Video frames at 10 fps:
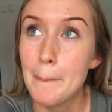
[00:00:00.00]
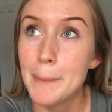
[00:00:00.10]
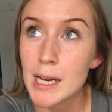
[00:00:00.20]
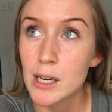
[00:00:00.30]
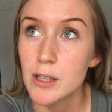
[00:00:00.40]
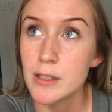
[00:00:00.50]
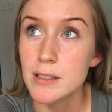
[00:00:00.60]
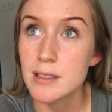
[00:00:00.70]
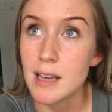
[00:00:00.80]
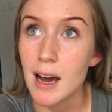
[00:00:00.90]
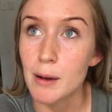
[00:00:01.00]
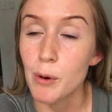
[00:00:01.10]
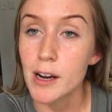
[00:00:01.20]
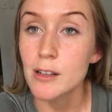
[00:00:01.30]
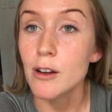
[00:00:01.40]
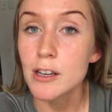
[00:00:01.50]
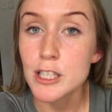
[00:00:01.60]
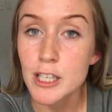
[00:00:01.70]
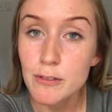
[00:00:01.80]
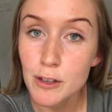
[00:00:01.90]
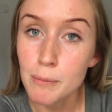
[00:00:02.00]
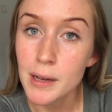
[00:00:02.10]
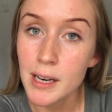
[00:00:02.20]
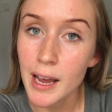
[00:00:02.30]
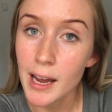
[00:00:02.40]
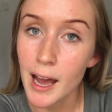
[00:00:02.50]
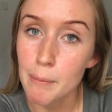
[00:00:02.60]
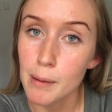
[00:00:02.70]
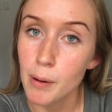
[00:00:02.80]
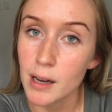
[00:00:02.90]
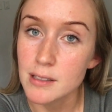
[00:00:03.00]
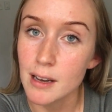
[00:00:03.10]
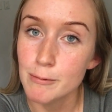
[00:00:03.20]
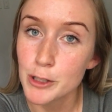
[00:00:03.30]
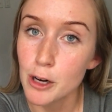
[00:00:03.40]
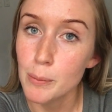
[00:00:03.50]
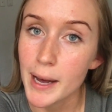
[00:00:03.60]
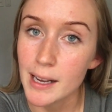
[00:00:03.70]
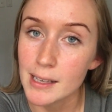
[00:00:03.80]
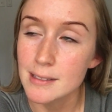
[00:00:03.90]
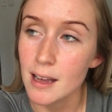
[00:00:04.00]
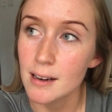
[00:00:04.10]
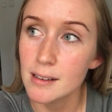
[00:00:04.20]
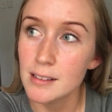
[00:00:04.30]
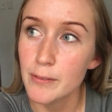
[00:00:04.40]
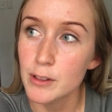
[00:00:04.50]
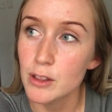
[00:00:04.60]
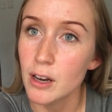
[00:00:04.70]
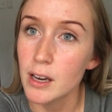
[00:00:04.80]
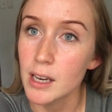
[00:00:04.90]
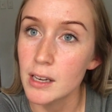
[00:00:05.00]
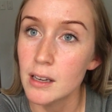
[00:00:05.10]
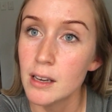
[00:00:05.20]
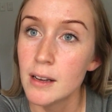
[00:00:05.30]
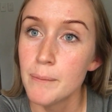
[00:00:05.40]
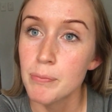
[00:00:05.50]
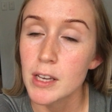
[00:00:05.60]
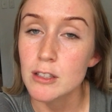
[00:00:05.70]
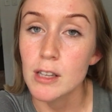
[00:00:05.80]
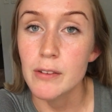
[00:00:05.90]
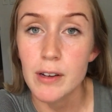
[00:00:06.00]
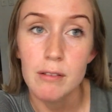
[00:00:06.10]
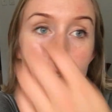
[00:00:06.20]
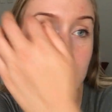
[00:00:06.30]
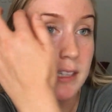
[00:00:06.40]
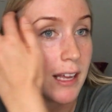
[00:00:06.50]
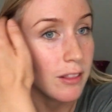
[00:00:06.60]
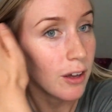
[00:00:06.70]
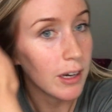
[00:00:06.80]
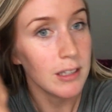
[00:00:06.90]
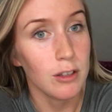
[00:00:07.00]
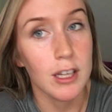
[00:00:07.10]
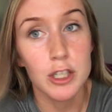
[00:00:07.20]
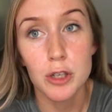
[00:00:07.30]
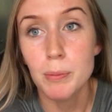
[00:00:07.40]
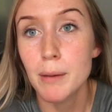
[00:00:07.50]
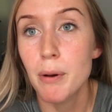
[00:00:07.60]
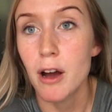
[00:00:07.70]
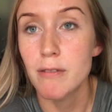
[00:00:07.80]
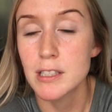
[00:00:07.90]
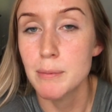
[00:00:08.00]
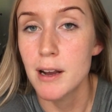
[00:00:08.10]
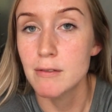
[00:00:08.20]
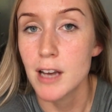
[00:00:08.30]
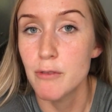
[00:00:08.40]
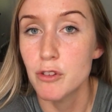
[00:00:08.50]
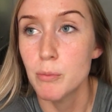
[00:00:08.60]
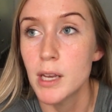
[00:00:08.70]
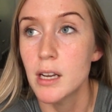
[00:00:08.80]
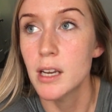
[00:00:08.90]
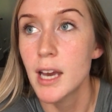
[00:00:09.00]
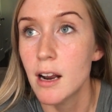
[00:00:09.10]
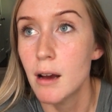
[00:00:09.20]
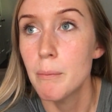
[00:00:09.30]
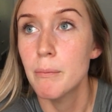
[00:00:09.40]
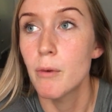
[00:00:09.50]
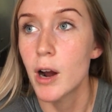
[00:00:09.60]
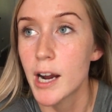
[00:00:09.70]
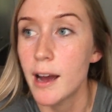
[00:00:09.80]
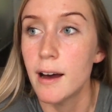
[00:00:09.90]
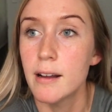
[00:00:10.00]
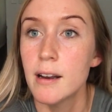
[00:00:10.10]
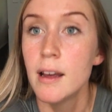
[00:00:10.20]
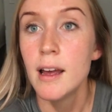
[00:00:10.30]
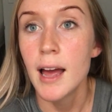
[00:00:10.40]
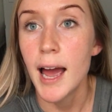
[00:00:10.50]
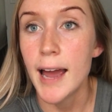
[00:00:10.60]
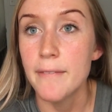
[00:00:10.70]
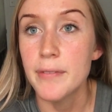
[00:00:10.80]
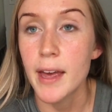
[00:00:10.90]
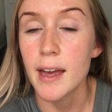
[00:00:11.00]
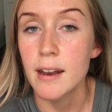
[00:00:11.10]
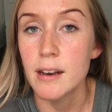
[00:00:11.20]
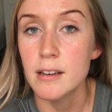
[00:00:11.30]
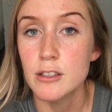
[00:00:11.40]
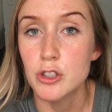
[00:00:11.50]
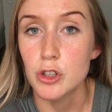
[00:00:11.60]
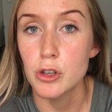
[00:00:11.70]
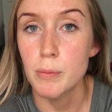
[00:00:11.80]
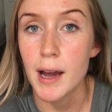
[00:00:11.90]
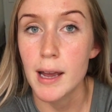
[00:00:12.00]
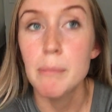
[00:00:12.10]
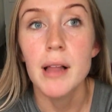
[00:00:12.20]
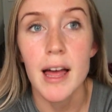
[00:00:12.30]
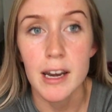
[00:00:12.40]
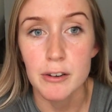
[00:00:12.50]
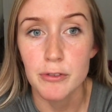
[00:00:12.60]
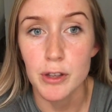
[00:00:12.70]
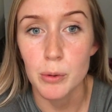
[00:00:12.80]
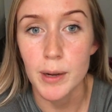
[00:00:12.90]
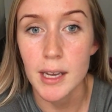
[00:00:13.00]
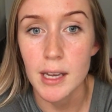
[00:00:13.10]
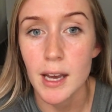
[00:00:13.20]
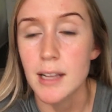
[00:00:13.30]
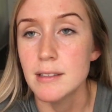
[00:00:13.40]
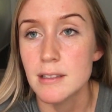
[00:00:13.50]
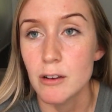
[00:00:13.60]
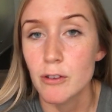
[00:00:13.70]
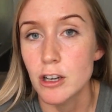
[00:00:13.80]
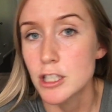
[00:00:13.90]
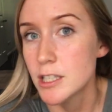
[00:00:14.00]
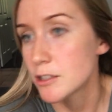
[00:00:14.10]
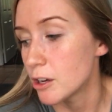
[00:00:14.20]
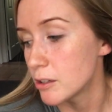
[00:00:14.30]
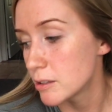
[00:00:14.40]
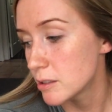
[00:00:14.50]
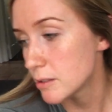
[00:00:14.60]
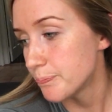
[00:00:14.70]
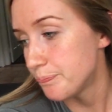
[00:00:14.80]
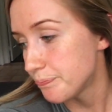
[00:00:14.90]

because I work a longer shift on Monday at my part-time job, and I start at 11:30. So I leave here around 10:30, so there should be a perfect amount of time for me to get up, work out, and then do my planning for the week and self-coaching scholars.